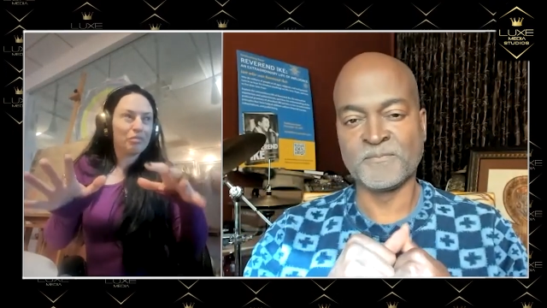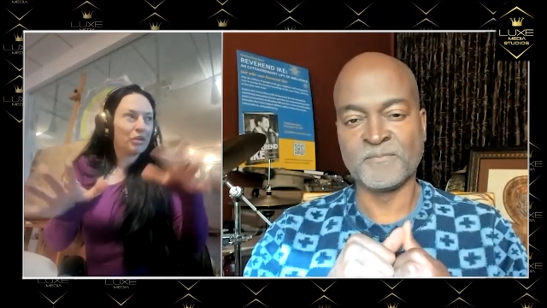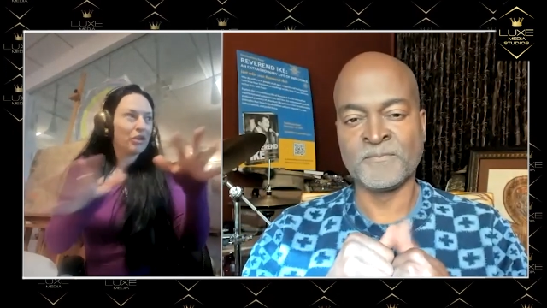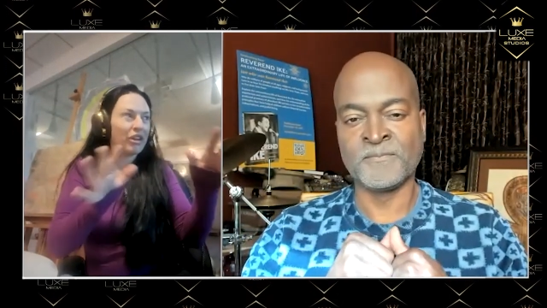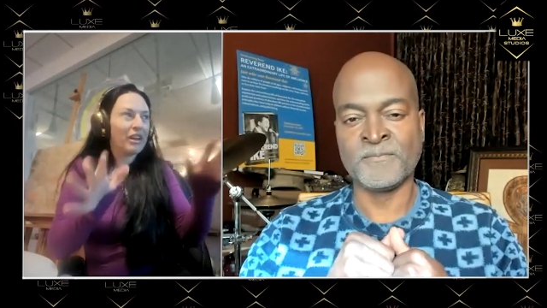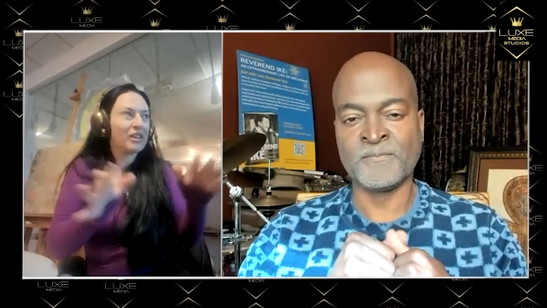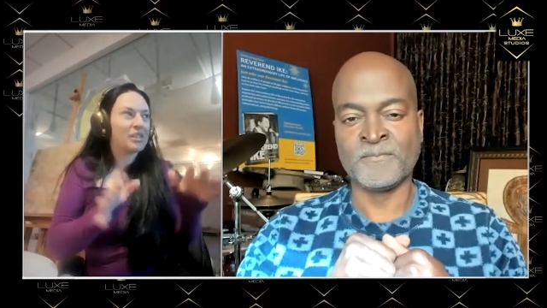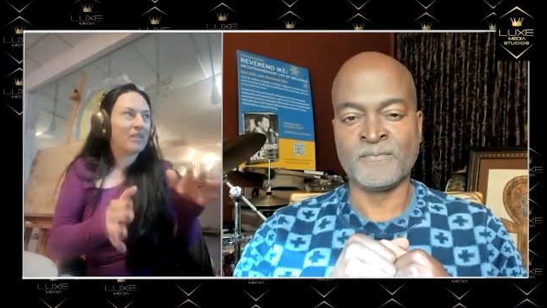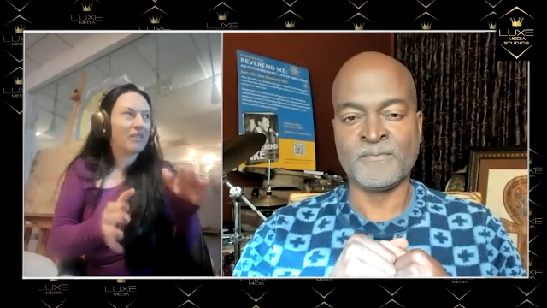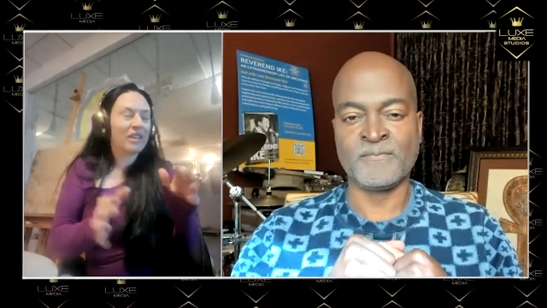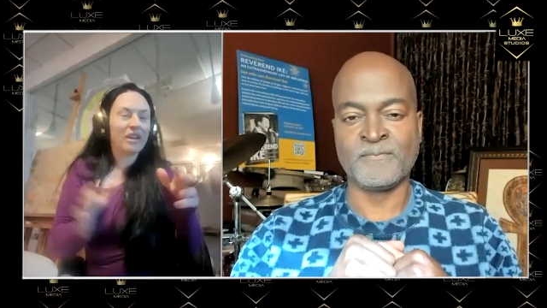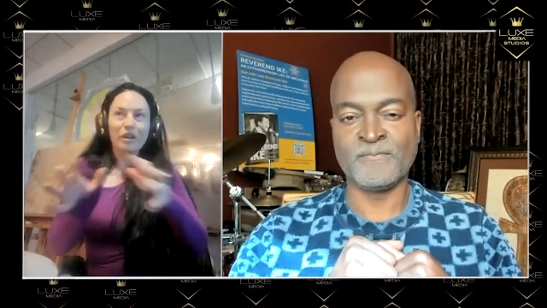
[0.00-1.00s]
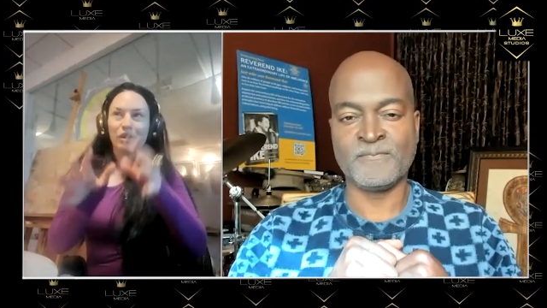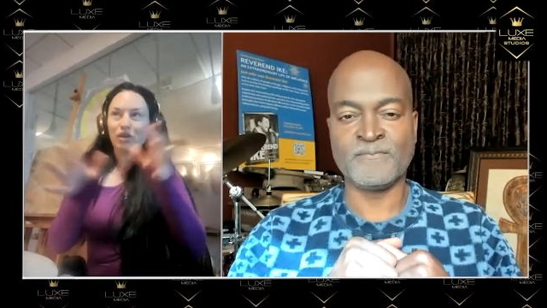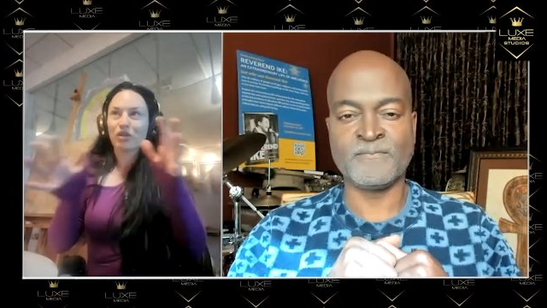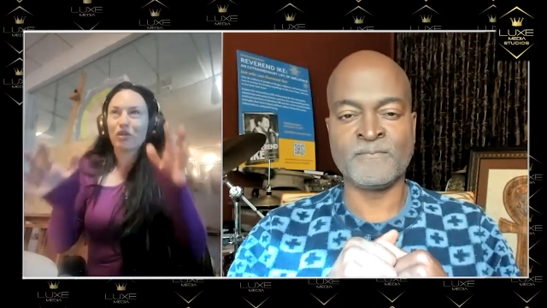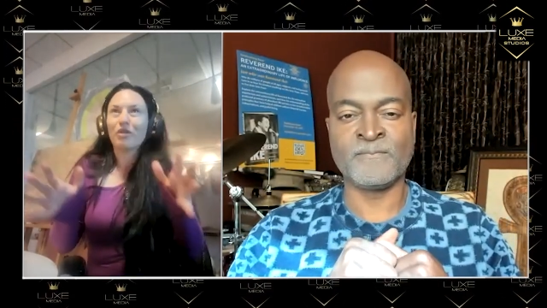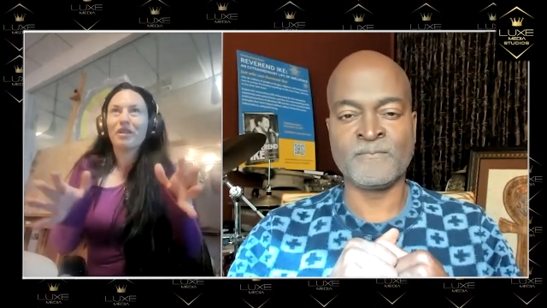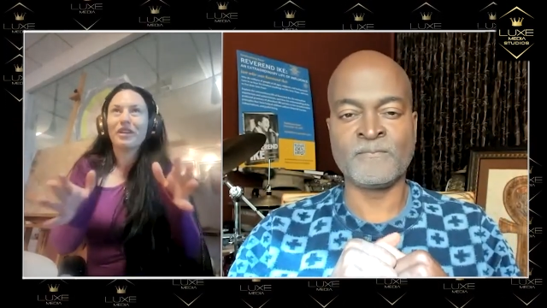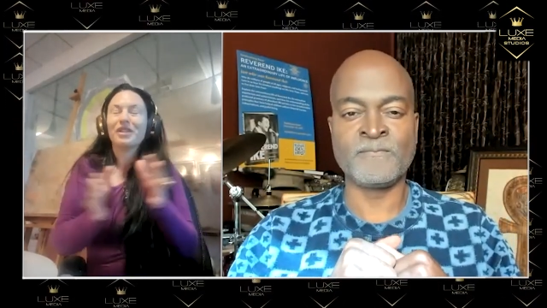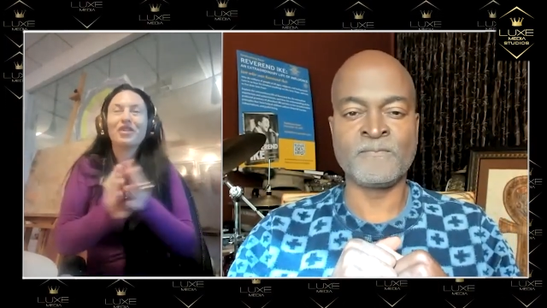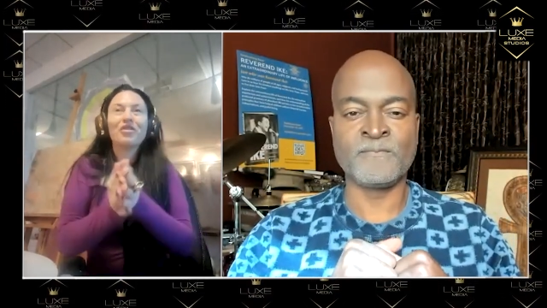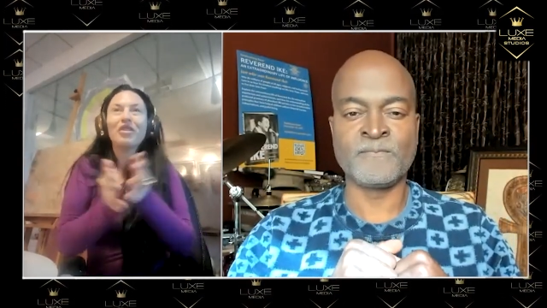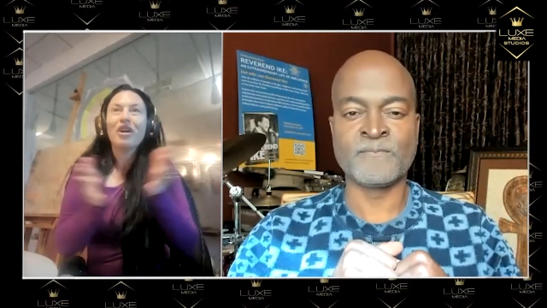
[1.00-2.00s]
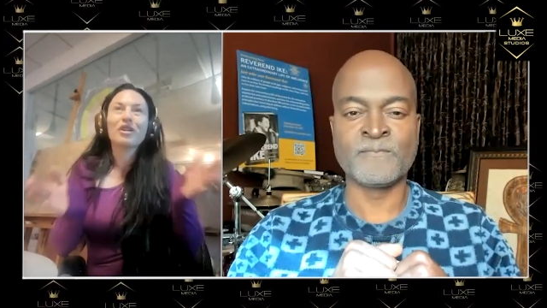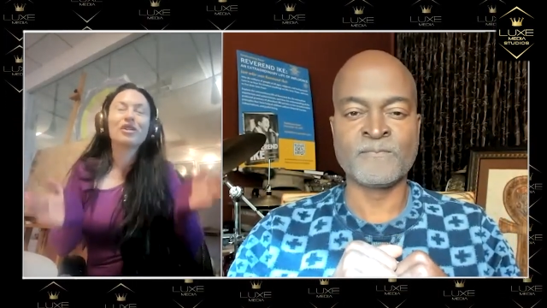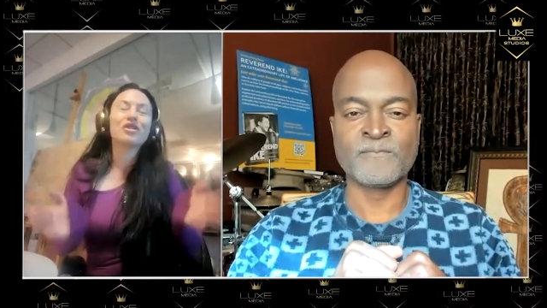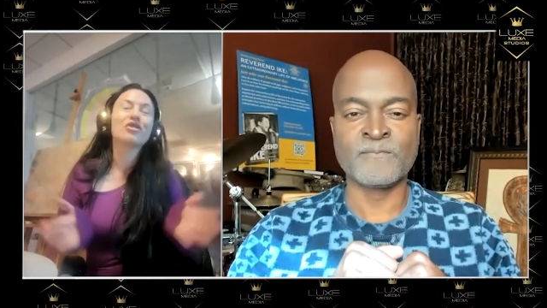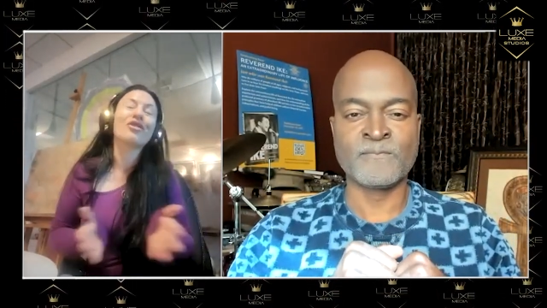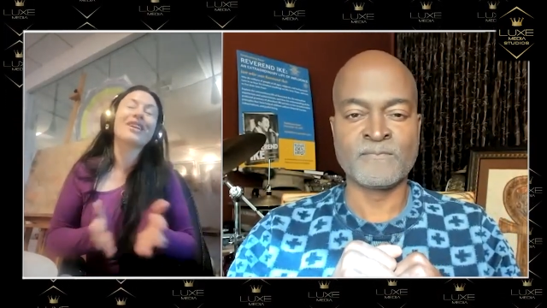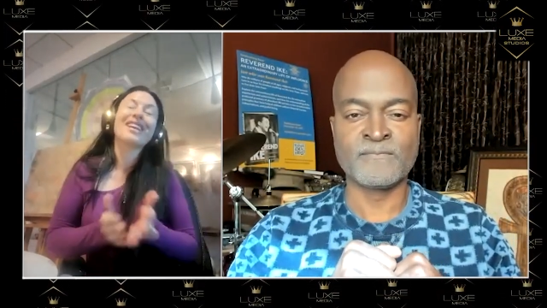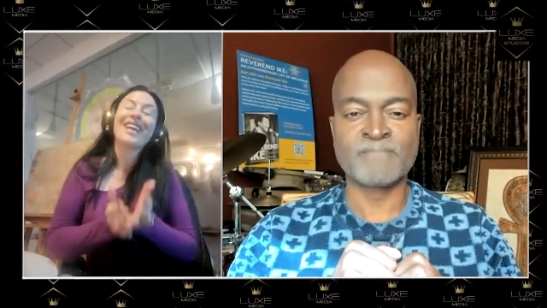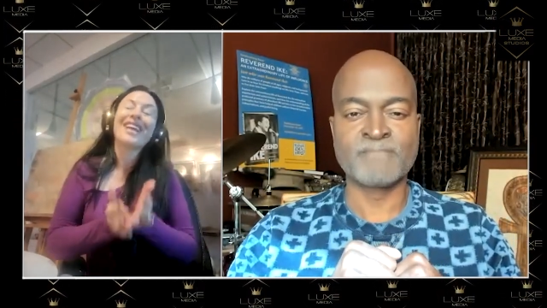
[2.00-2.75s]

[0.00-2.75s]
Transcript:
Speaker 1: put your hands on everything and control things. You're not controlling